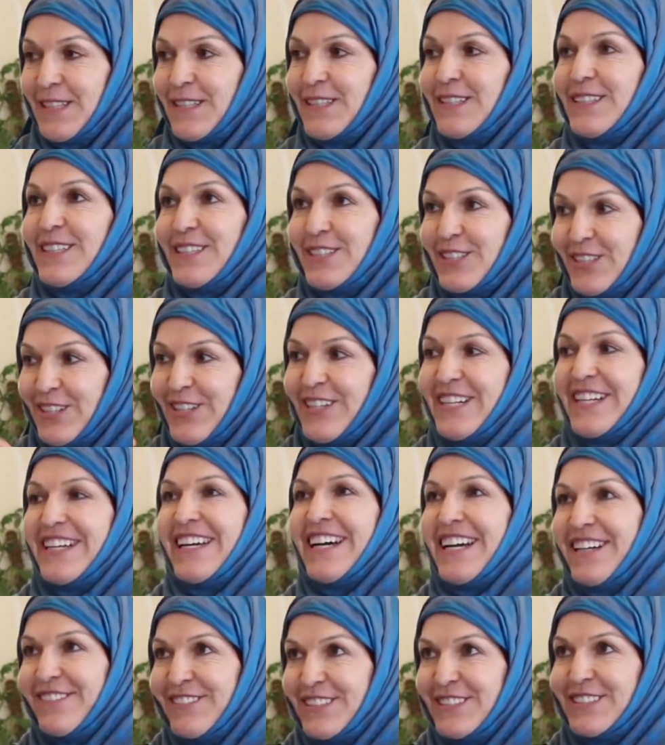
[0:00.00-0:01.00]
Literally,
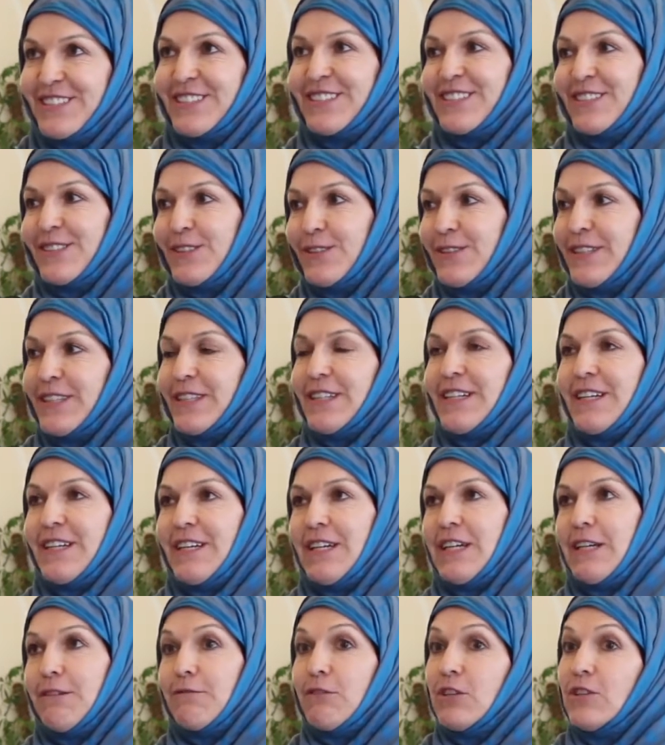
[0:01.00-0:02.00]
I was just
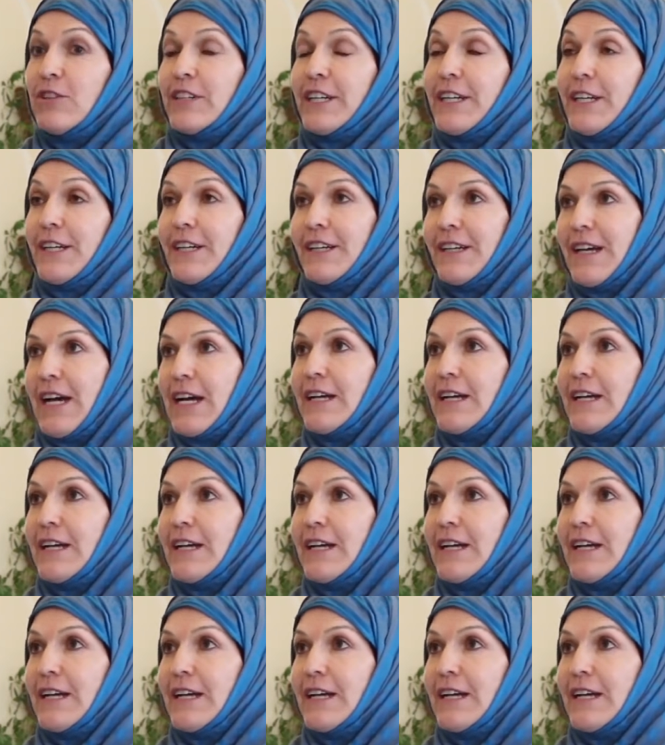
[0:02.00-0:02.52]
looking.